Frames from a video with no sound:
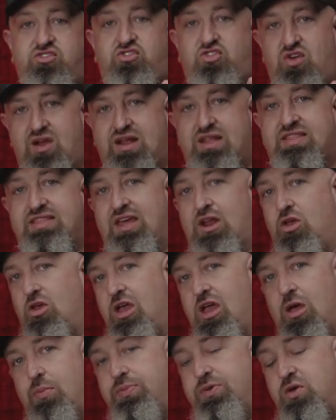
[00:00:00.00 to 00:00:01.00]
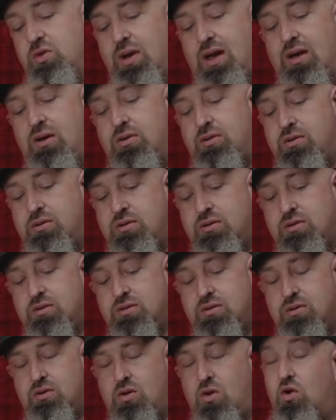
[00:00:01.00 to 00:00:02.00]
trick that'll help you out,
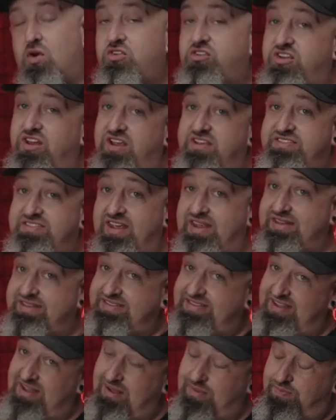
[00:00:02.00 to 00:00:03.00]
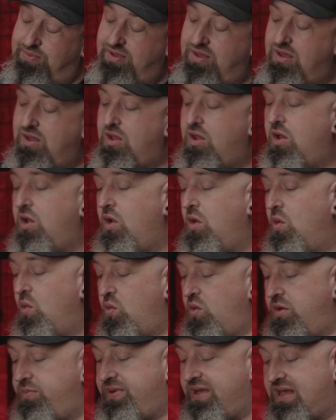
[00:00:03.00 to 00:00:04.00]
or should I say tip,
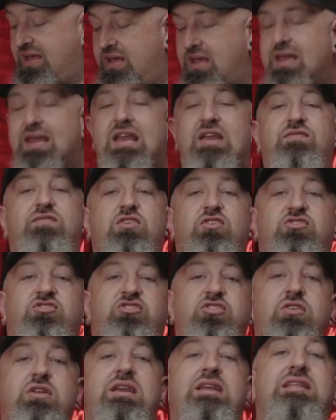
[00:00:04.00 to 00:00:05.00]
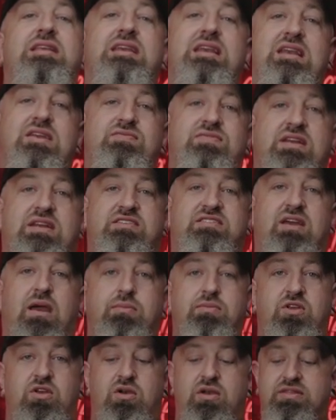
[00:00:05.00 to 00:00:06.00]
would be if you're shooting in the evening
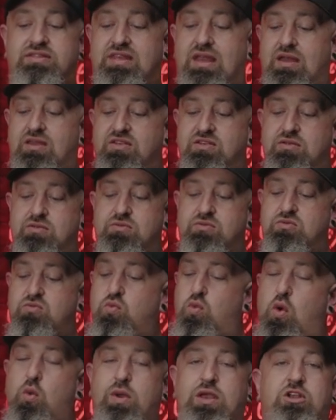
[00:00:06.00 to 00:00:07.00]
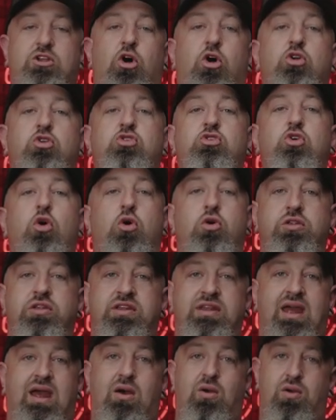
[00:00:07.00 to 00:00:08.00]
time, you're at that what we call
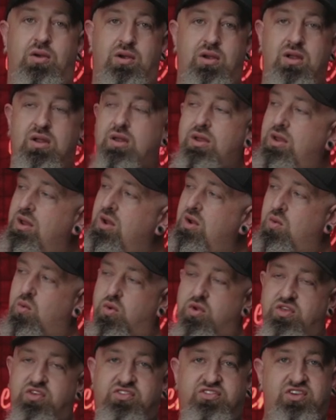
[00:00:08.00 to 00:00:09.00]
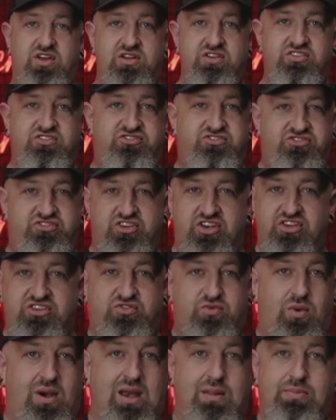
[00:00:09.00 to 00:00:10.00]
golden hour, where the sun is
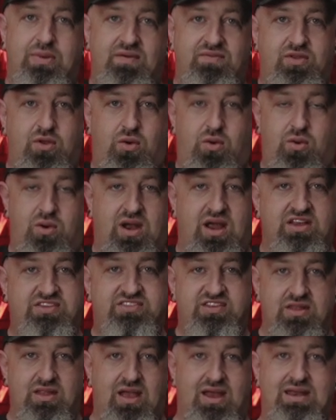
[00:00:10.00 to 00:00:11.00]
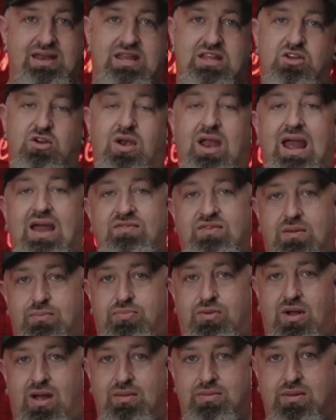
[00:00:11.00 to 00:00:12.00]
just right above the horizon line and you're having
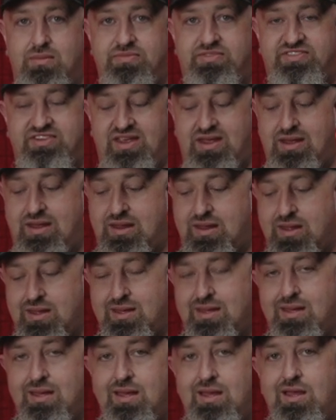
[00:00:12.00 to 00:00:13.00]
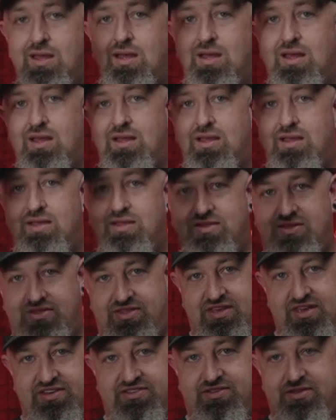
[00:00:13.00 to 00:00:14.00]
problems seeing.
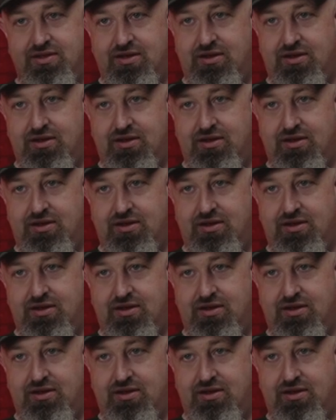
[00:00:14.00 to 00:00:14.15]
This